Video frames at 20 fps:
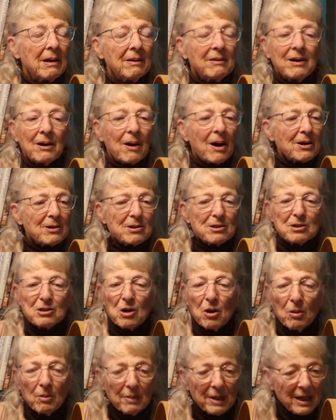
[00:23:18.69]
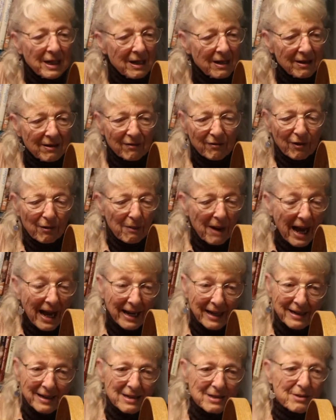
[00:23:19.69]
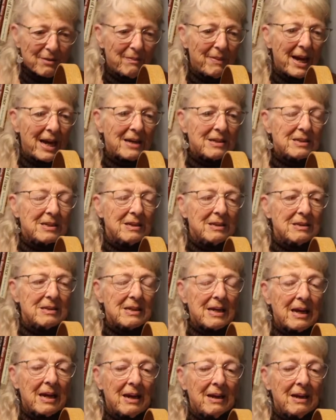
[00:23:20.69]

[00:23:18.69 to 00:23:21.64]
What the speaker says: There are so many varieties of baskets,